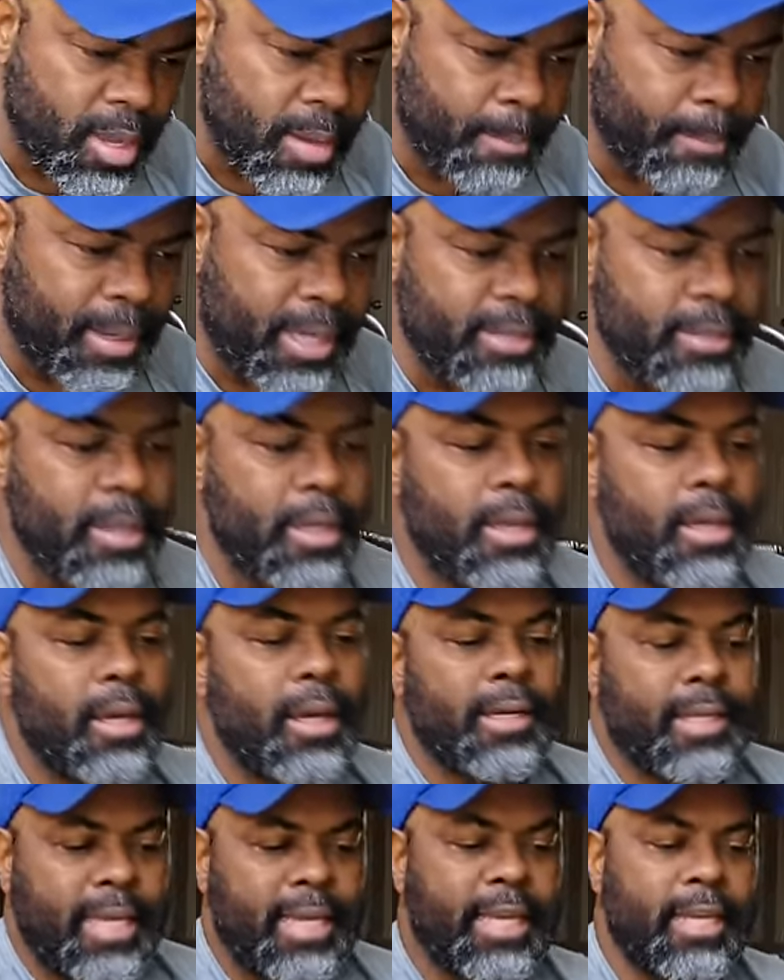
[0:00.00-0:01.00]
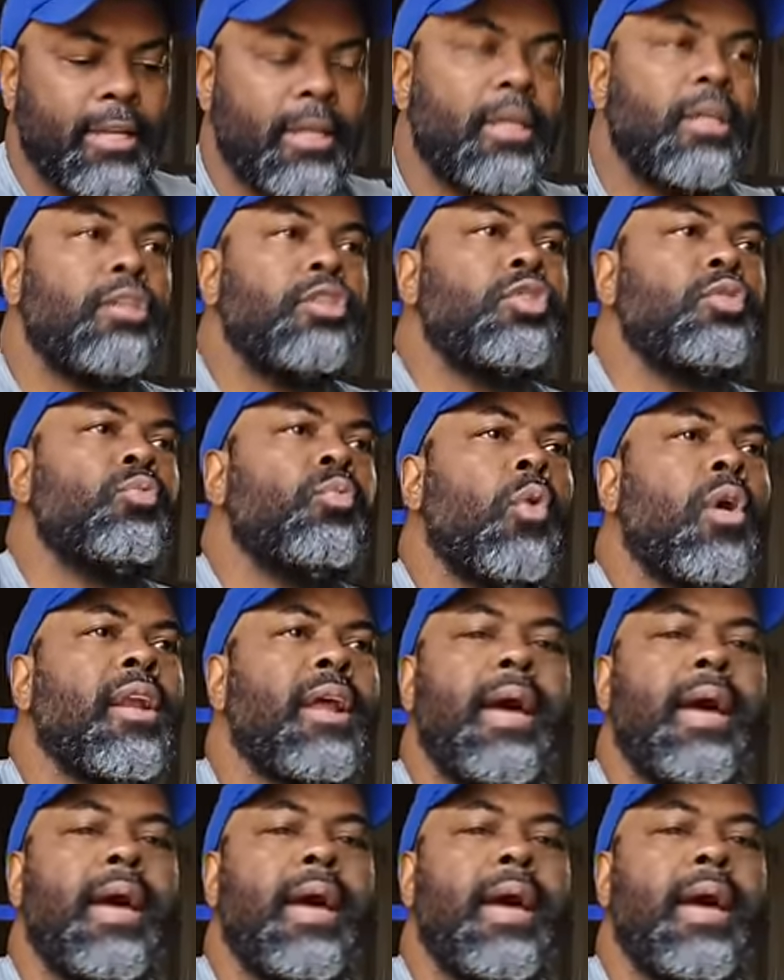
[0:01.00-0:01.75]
But Again, you want